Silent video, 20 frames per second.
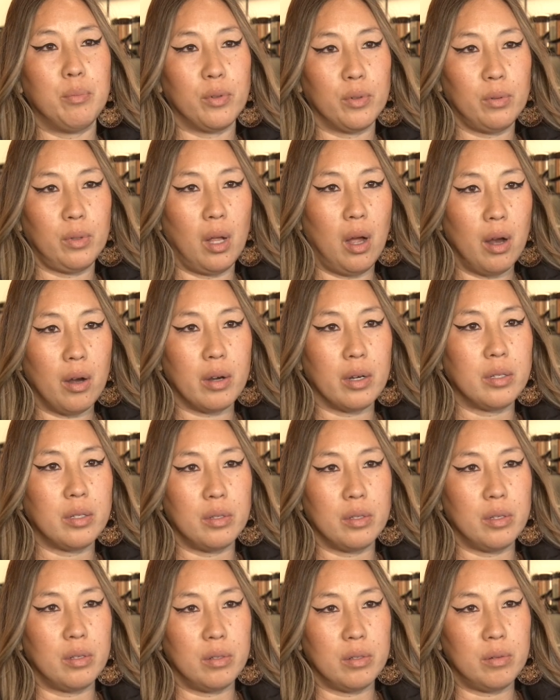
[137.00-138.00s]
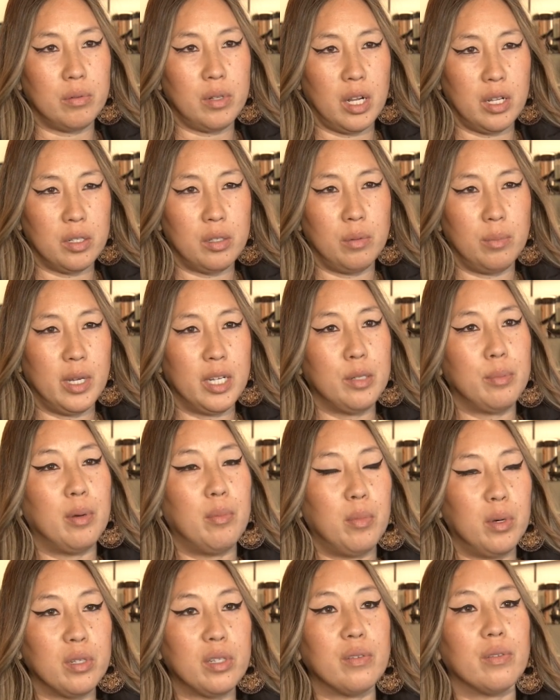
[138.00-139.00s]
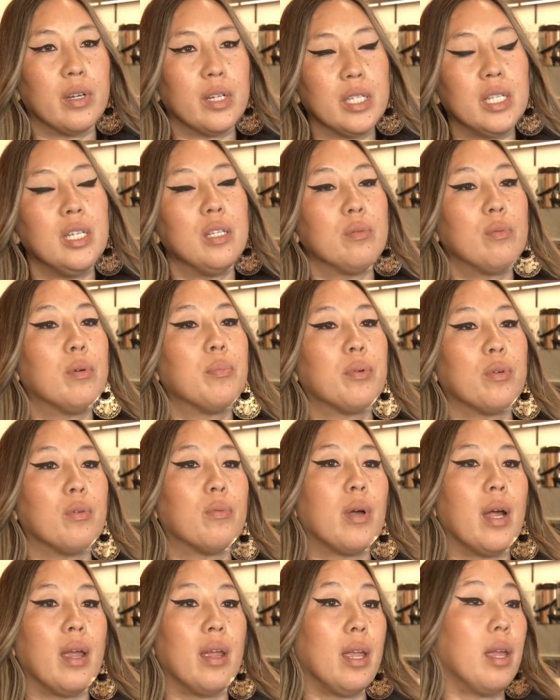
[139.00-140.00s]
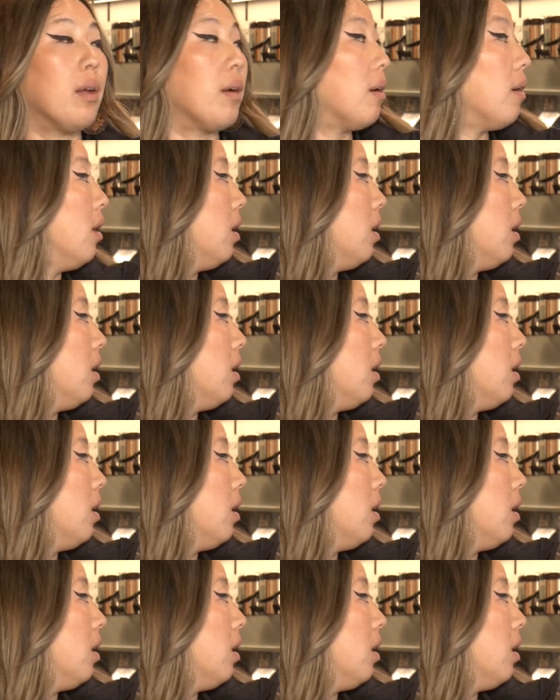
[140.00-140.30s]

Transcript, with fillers: brew longer, so those not so much, but most of our teas will brew right here